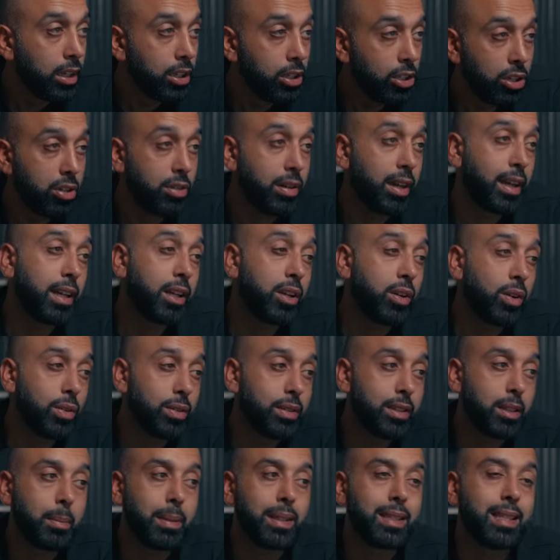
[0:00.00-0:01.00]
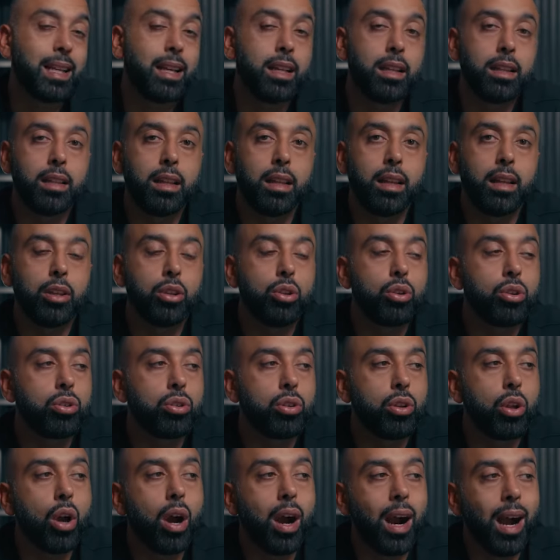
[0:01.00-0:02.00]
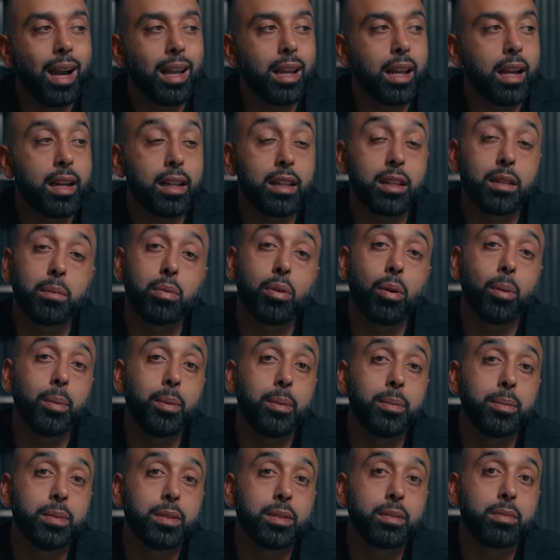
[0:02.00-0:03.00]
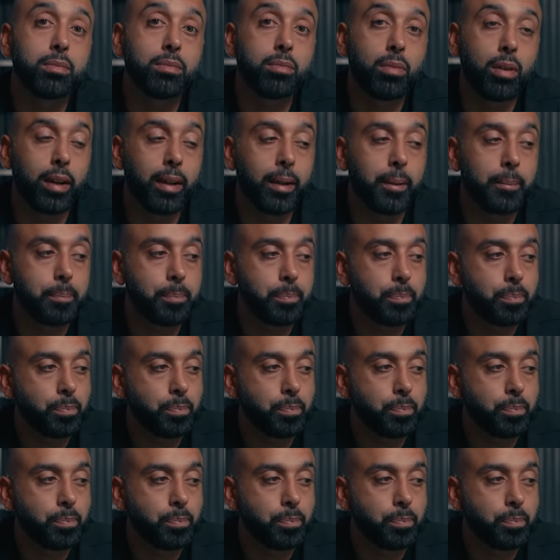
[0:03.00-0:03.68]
you're creating content, basically you're highlighting the problems, right?